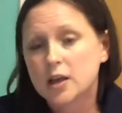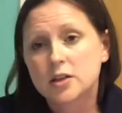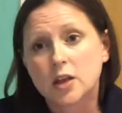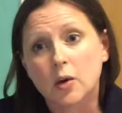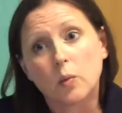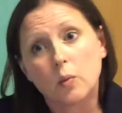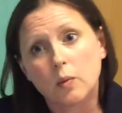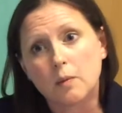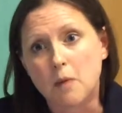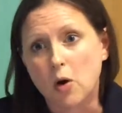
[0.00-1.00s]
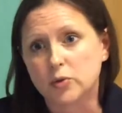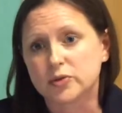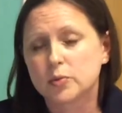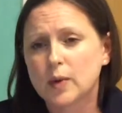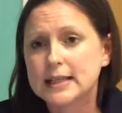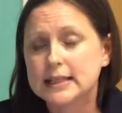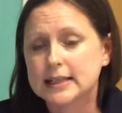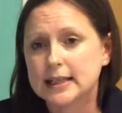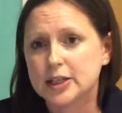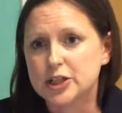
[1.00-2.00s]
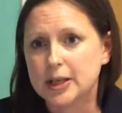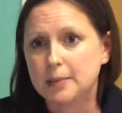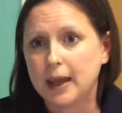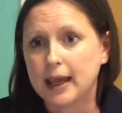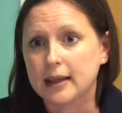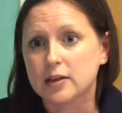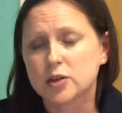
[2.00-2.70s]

So moles, when to see your GP.